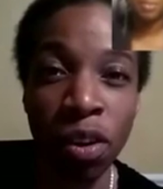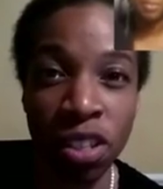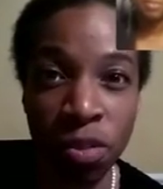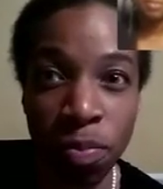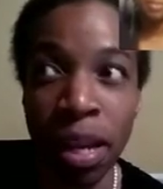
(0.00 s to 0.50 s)

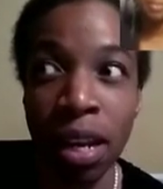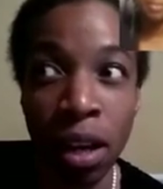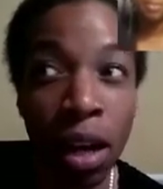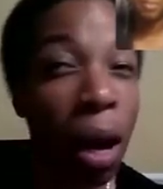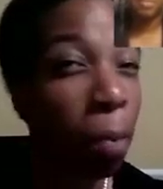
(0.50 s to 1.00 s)
it's been
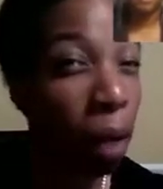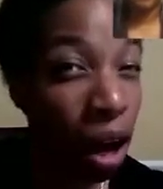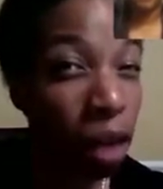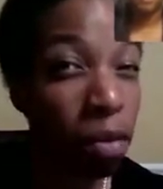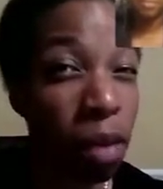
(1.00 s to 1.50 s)

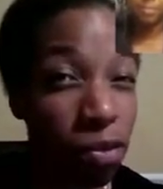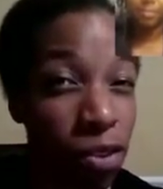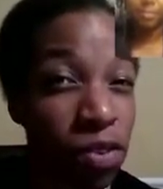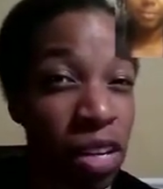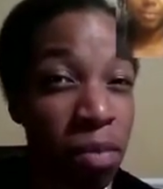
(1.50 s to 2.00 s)
probably about
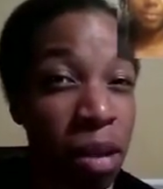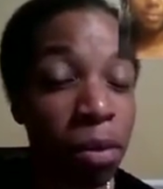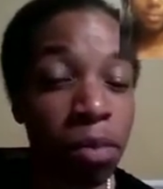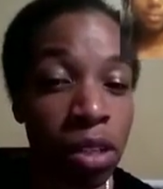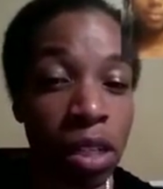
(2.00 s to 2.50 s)
15 people.
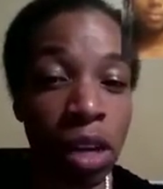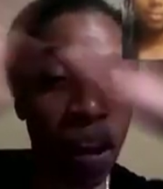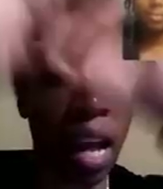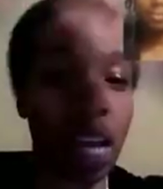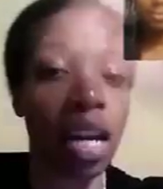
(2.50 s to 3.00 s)
I'm just,
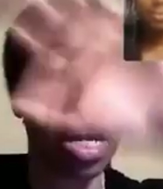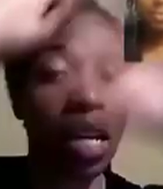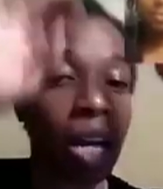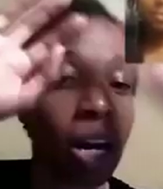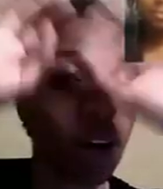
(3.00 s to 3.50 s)
okay,
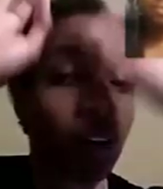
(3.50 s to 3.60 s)
no.